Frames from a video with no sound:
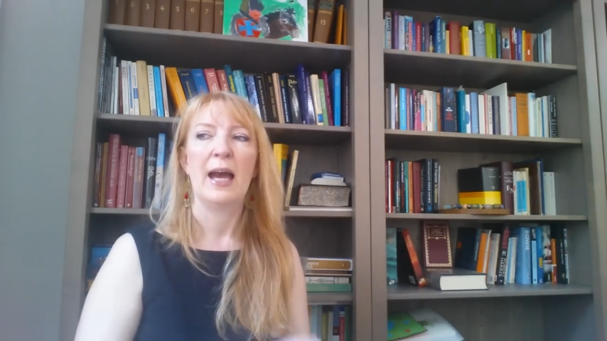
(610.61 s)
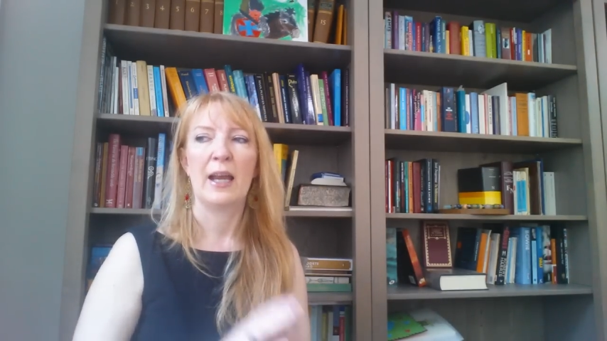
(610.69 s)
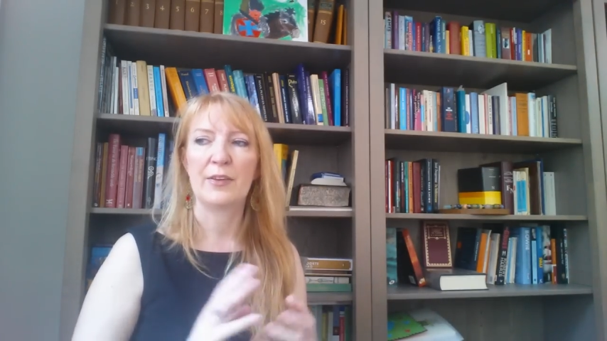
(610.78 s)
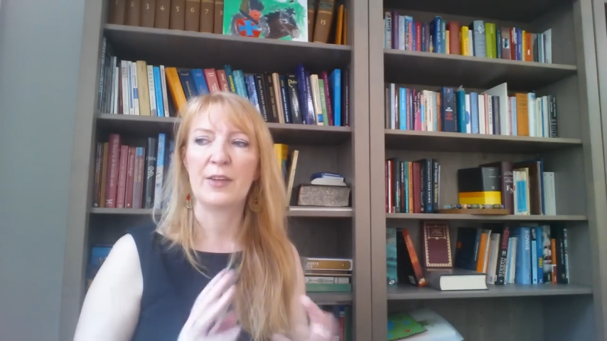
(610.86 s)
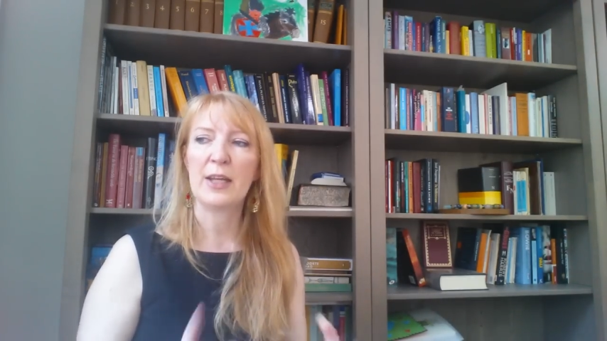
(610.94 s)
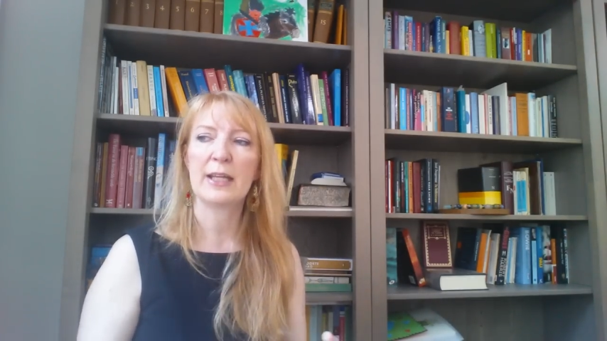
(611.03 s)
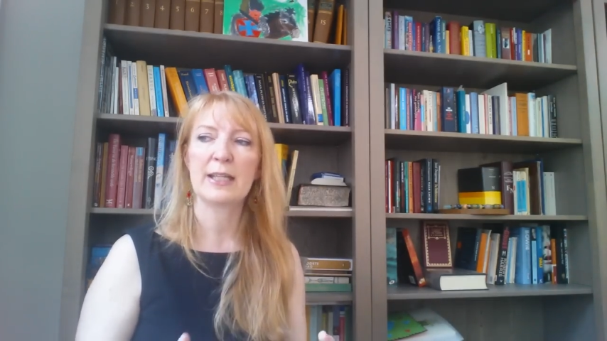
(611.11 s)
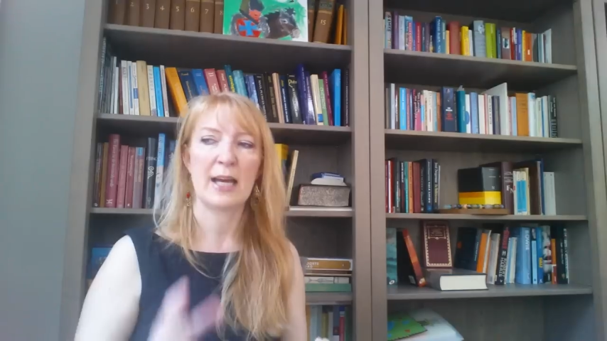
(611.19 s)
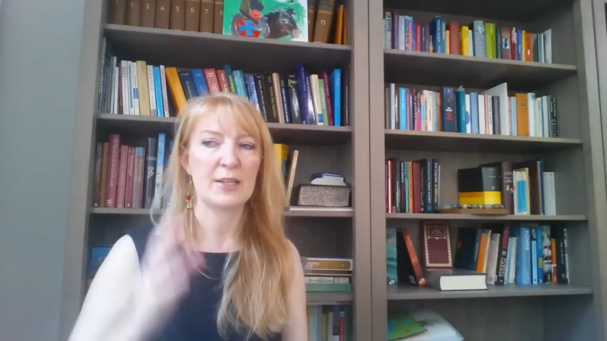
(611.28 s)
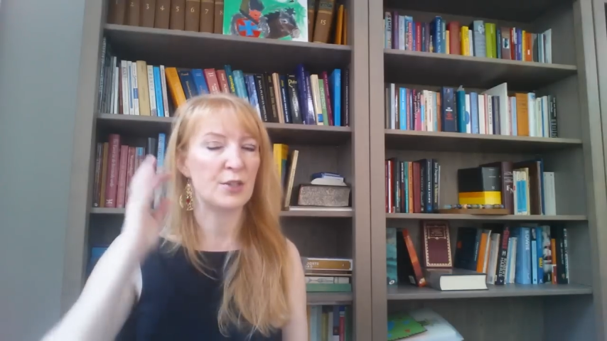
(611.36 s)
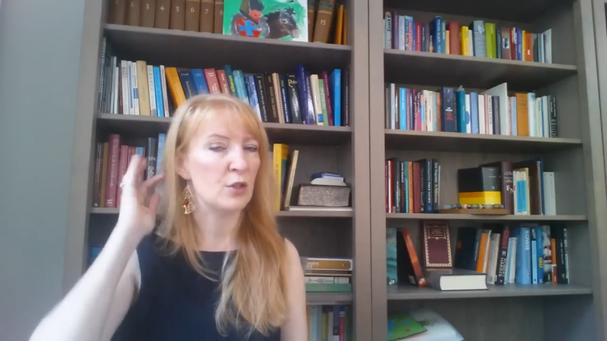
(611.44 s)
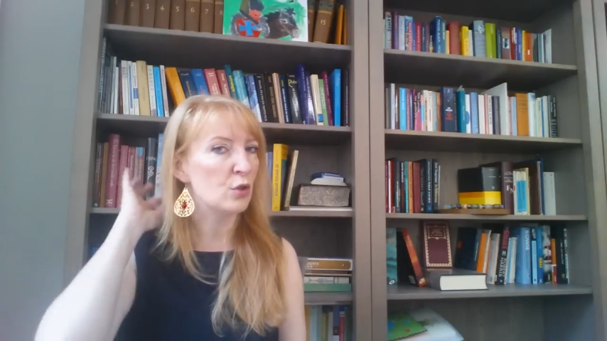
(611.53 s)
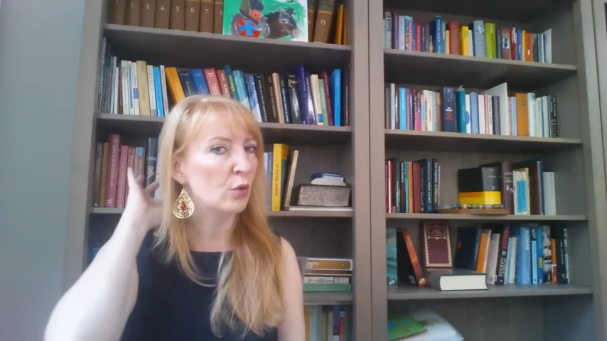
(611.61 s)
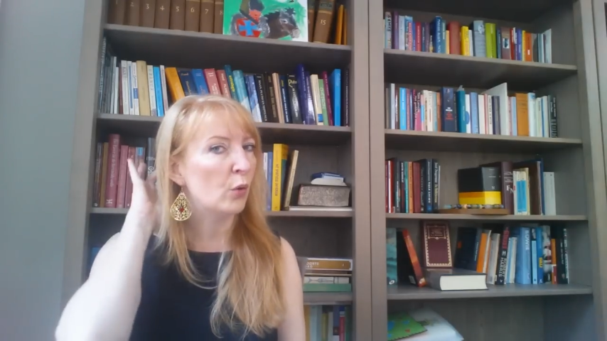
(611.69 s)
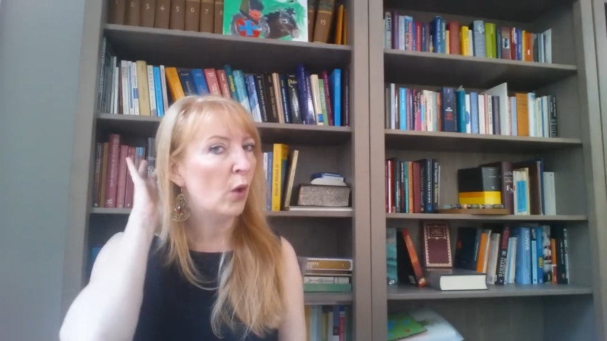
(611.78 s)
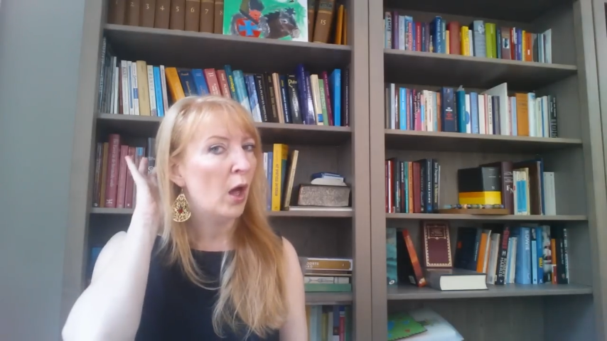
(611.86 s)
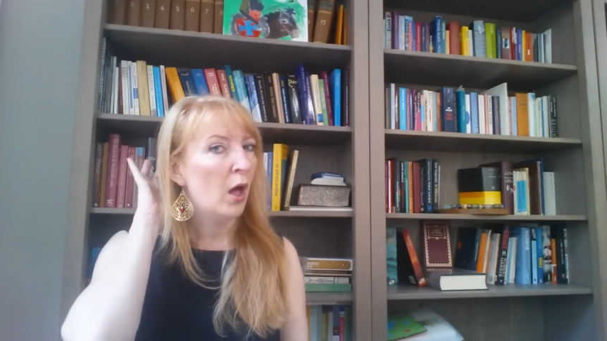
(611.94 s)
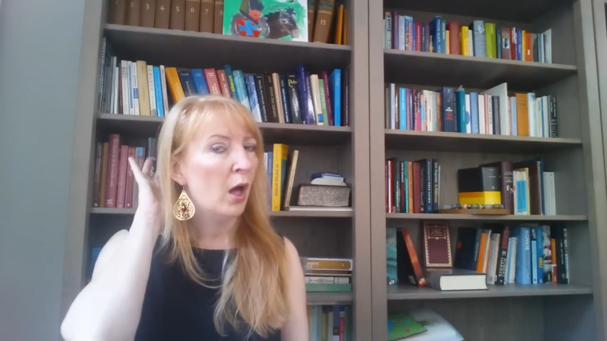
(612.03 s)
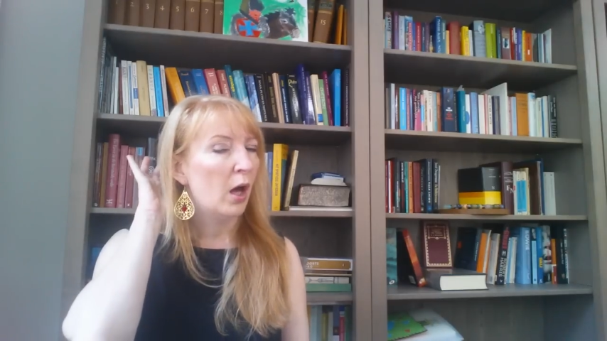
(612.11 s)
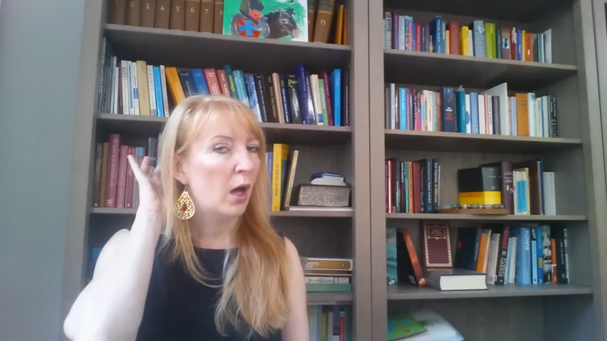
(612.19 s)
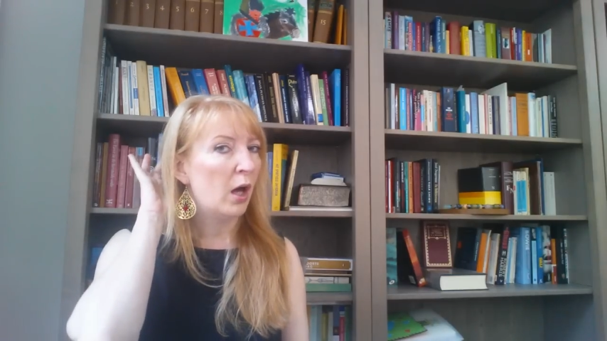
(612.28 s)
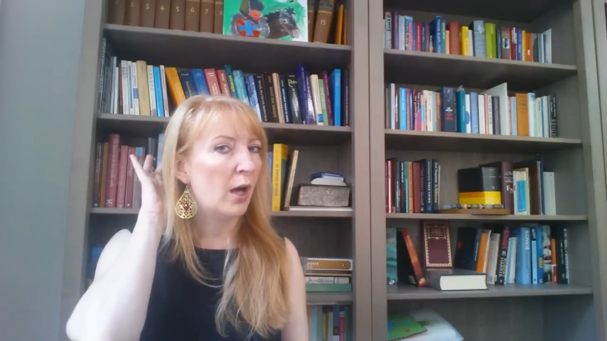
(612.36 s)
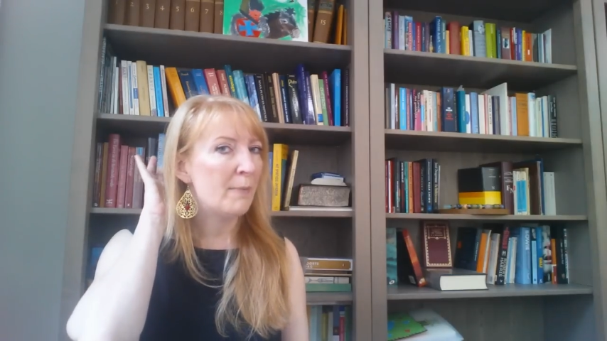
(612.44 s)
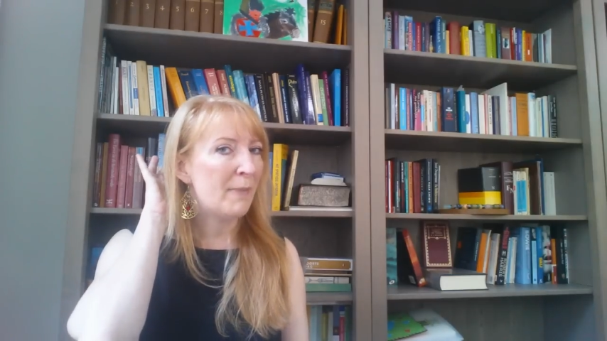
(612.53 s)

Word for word: And I think it has to do, uh,